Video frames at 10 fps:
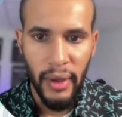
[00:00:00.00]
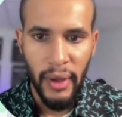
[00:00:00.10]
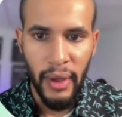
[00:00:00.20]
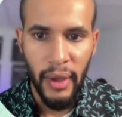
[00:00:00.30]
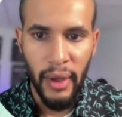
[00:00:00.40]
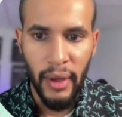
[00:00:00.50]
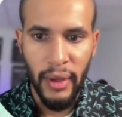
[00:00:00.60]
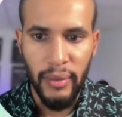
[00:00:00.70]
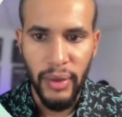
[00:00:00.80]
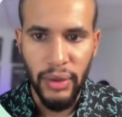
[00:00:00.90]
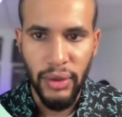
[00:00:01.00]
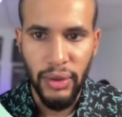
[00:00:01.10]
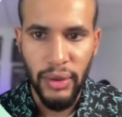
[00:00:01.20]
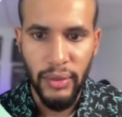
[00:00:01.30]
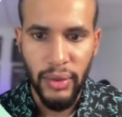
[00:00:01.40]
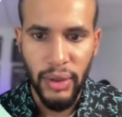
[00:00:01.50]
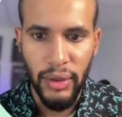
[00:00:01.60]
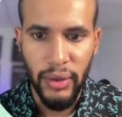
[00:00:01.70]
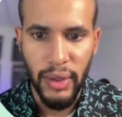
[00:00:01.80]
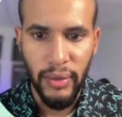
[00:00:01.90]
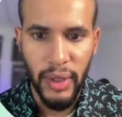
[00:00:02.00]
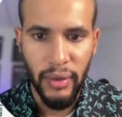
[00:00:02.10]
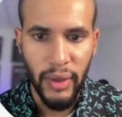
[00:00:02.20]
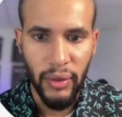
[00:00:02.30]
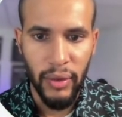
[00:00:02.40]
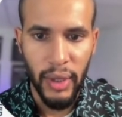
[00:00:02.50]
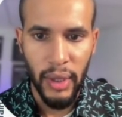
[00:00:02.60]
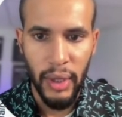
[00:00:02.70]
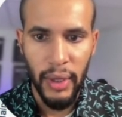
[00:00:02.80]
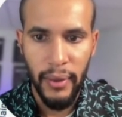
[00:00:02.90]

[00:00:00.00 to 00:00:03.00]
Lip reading: And let me show you something real quick.